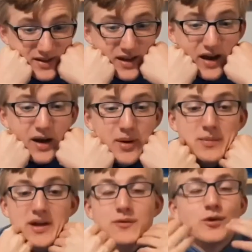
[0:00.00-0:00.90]
I'm
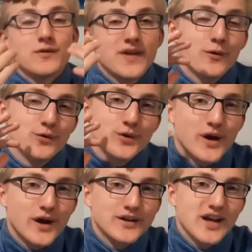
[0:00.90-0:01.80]
like, well, that was a
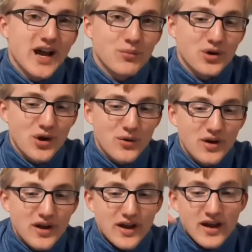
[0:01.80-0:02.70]
long time ago.
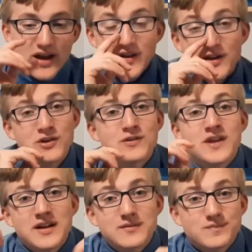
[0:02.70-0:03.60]
And then I learned
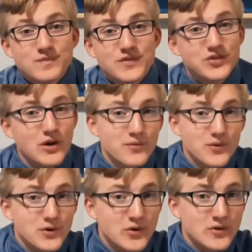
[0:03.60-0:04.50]
that
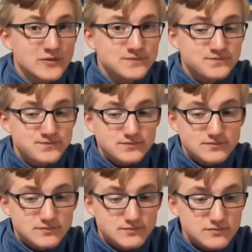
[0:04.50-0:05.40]
sulfur
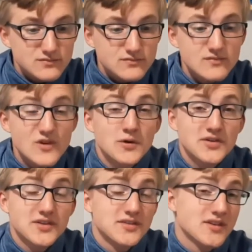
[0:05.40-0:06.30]
was
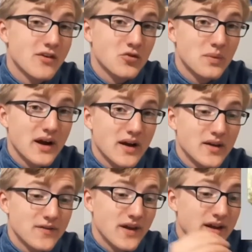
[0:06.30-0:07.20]
discovered back
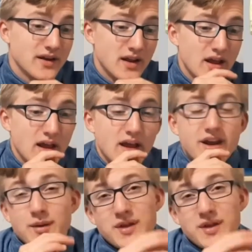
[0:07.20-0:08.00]
then. And I'm like,